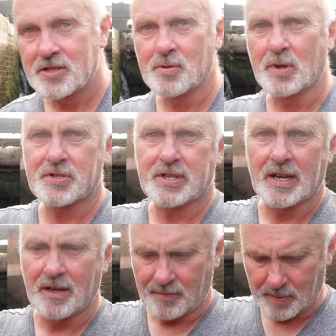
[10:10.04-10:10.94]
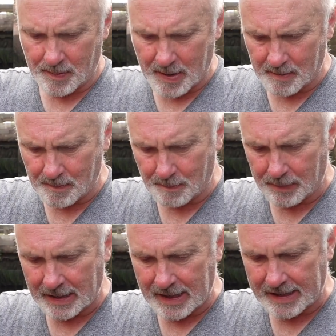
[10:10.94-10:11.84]
she wants to get off the boat and
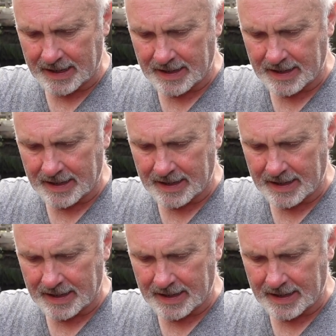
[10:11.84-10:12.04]
play.